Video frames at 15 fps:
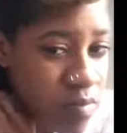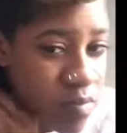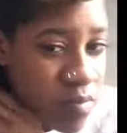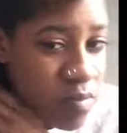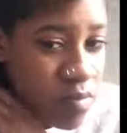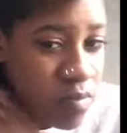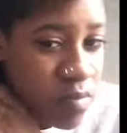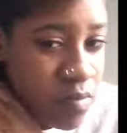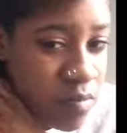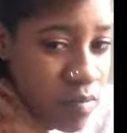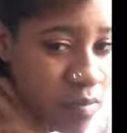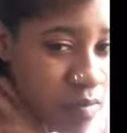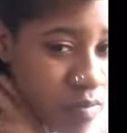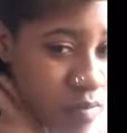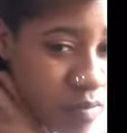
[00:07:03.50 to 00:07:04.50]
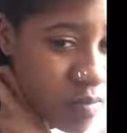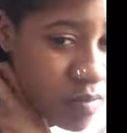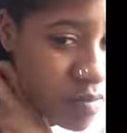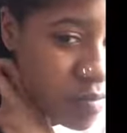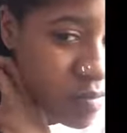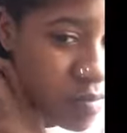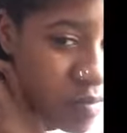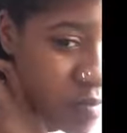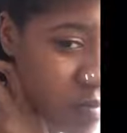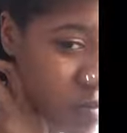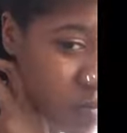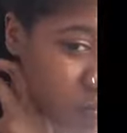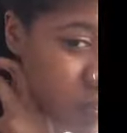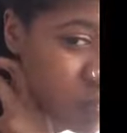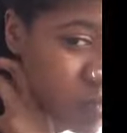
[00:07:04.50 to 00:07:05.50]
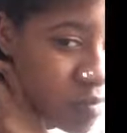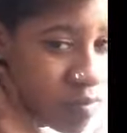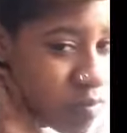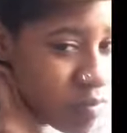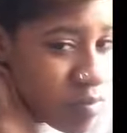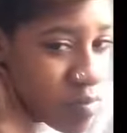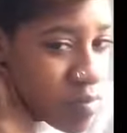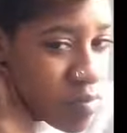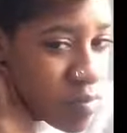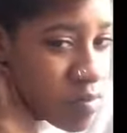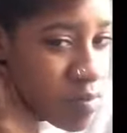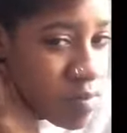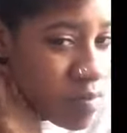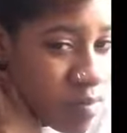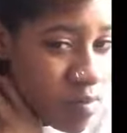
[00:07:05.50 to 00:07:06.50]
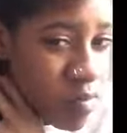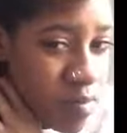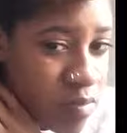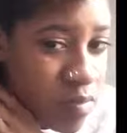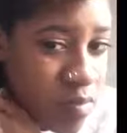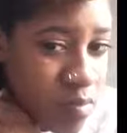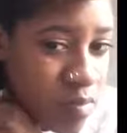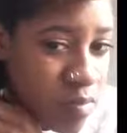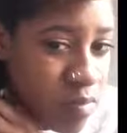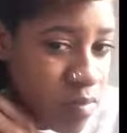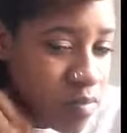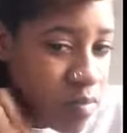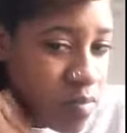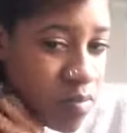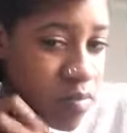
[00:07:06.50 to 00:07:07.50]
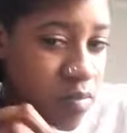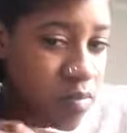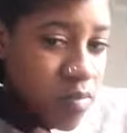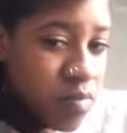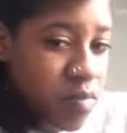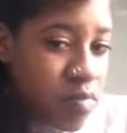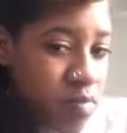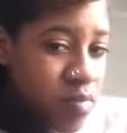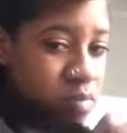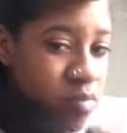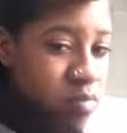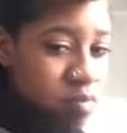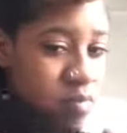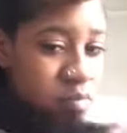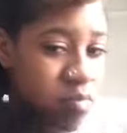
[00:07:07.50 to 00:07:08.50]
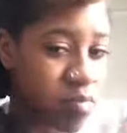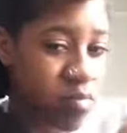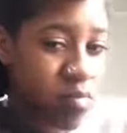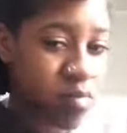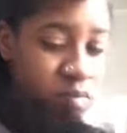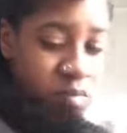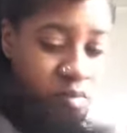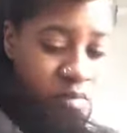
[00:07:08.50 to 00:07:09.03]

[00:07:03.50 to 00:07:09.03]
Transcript: use expressions hair on the top braid, and the bottom braid it